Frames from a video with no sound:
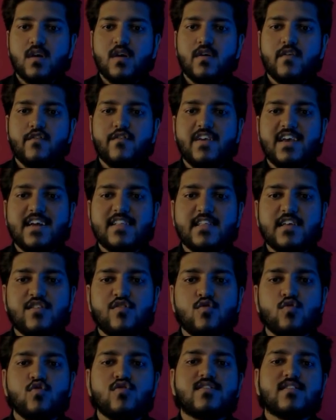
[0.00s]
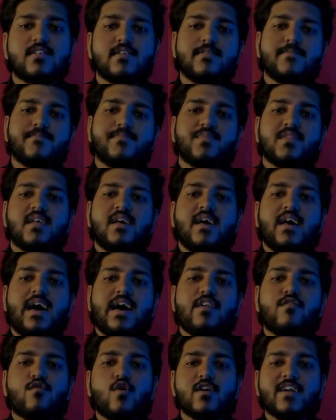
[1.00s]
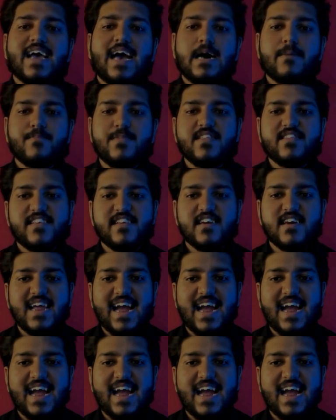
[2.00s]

we are the user, and what happens here,